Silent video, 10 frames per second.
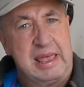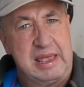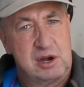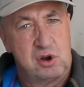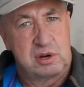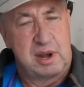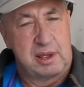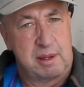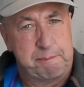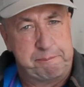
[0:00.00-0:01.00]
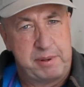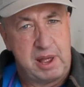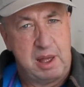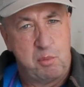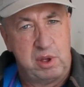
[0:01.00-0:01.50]
It looked like a
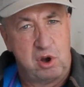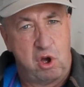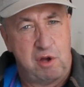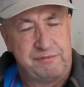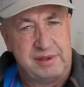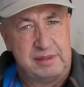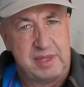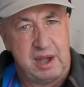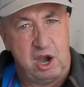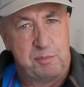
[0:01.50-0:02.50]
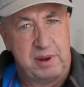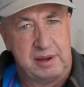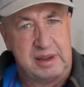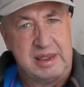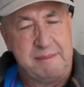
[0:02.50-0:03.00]
bomb went off in that
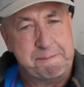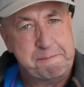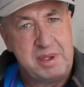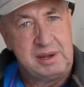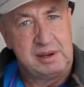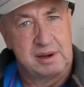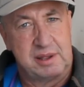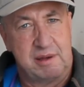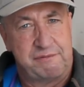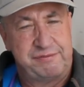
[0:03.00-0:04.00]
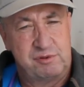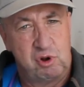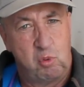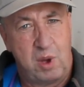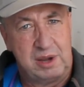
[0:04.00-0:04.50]
airplane. Immediately, a
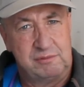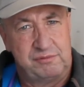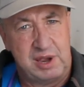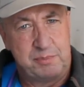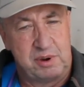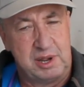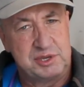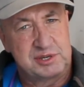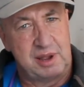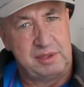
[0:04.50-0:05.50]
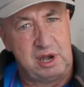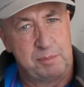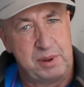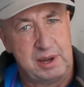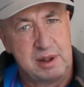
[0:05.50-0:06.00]
full white vapor inside the
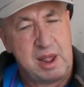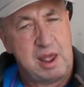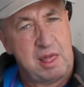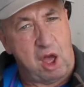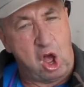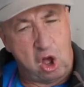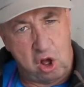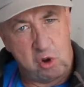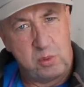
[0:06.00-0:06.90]
airplane, all